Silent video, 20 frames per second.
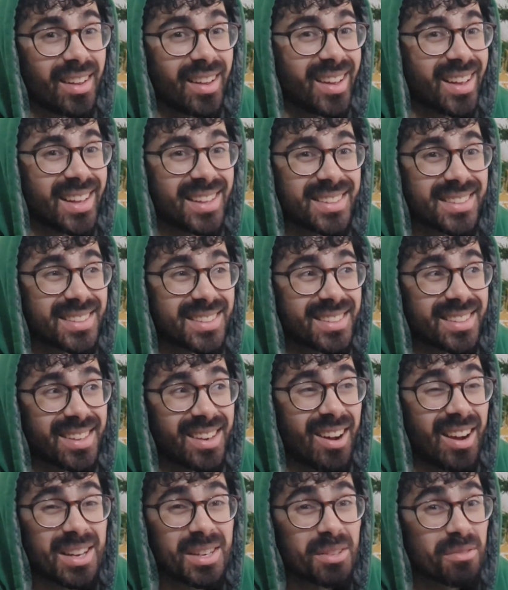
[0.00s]
It's
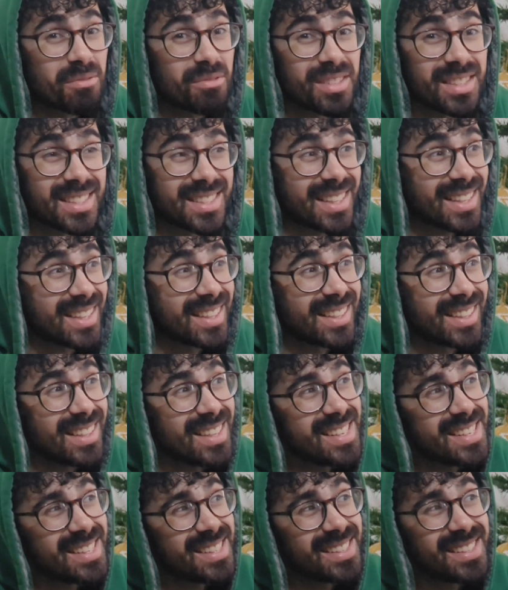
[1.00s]
kind of
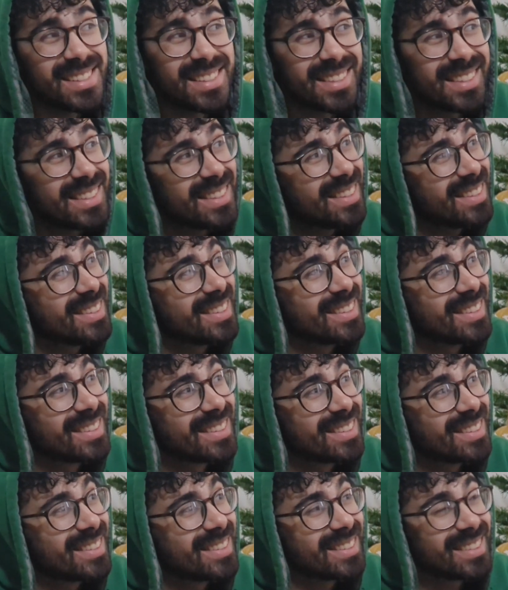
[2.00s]
ridiculous.
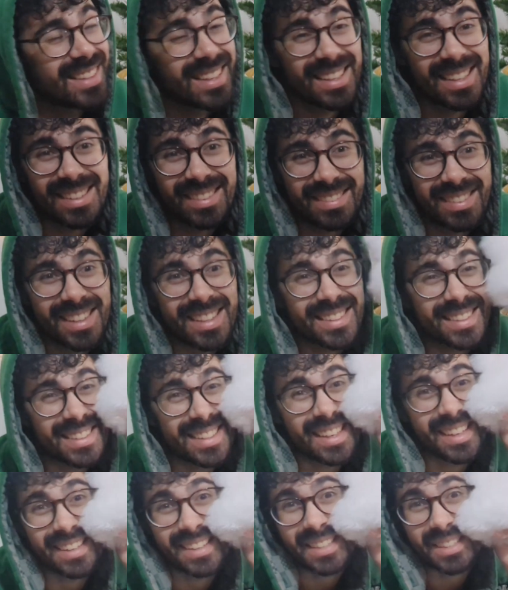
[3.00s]
I don't
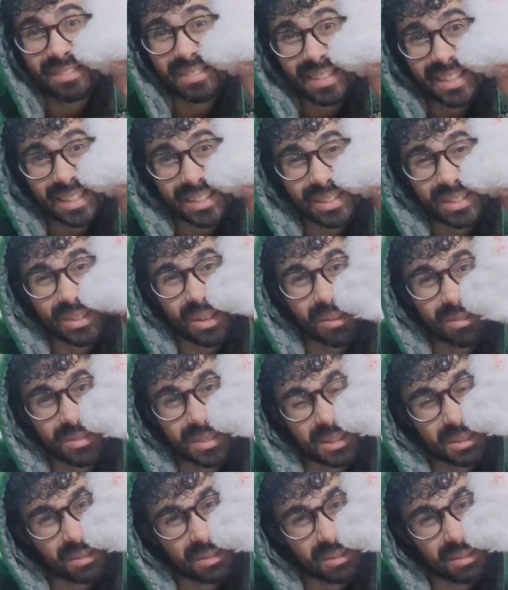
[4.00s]
know, he's really soft and